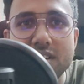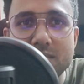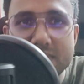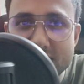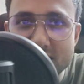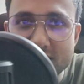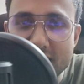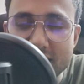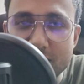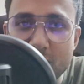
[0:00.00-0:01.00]
Please try
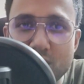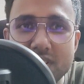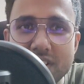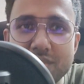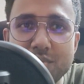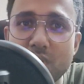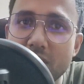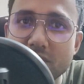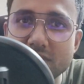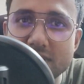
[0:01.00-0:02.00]
them out if you
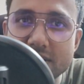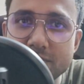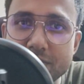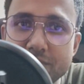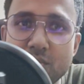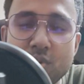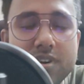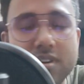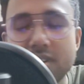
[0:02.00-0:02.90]
have a ChatGPT 4,